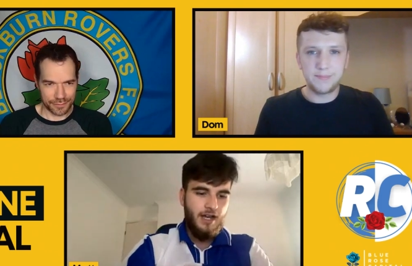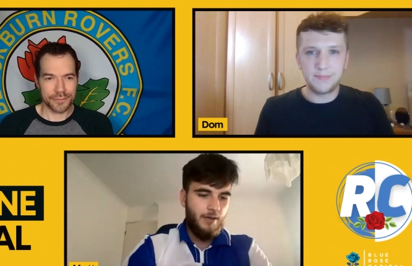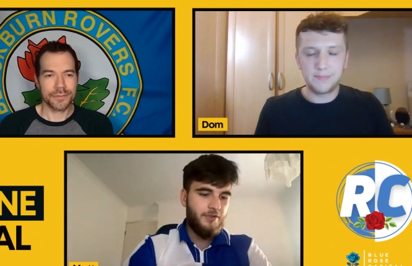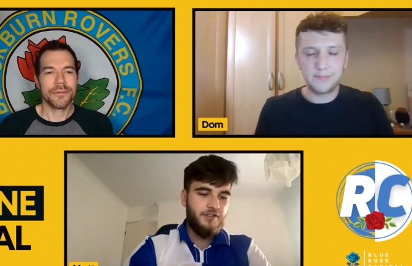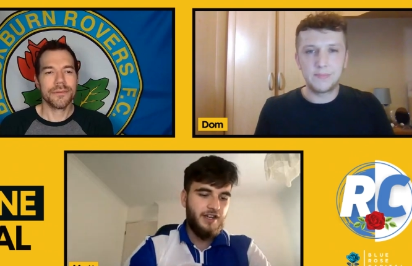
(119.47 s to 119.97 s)

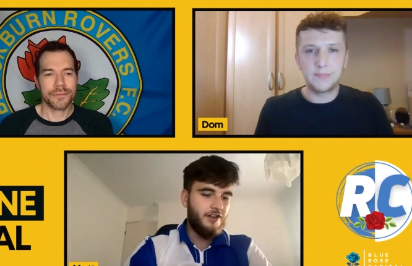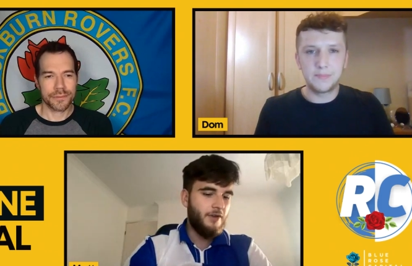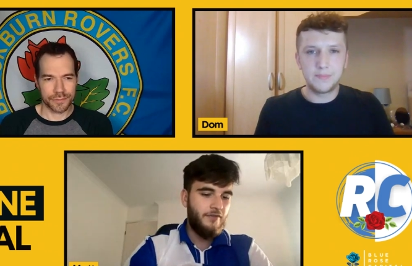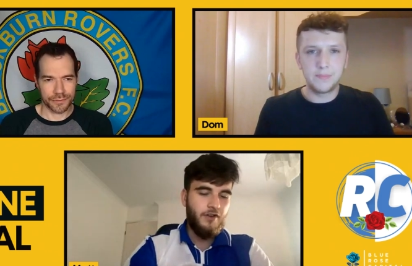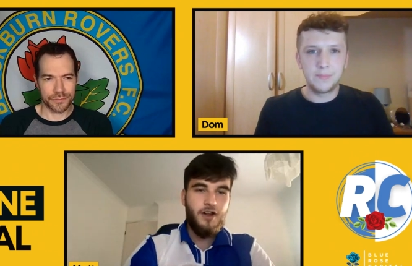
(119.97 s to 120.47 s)
Speaker 1: I'm looking down at
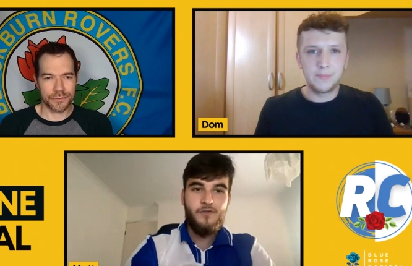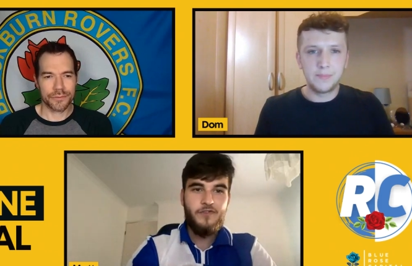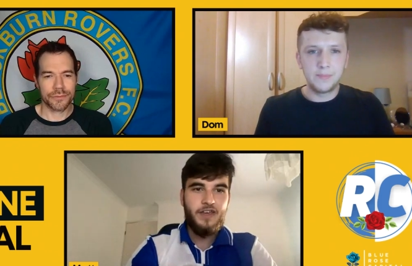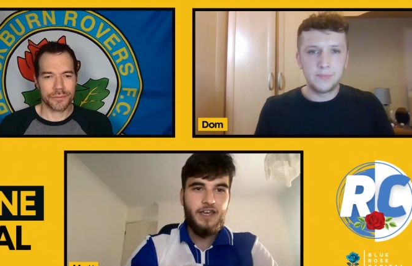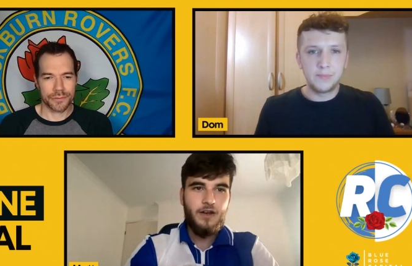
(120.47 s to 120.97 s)
my phone. I'm
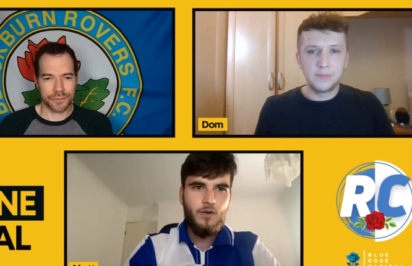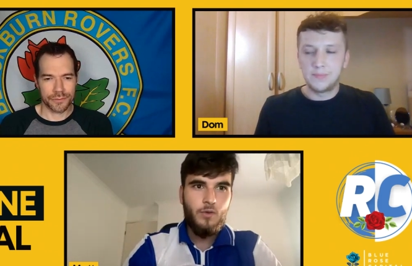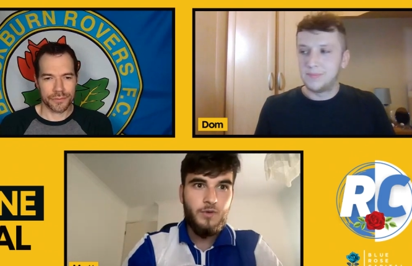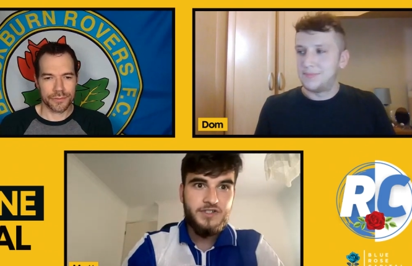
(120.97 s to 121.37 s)
thinking we're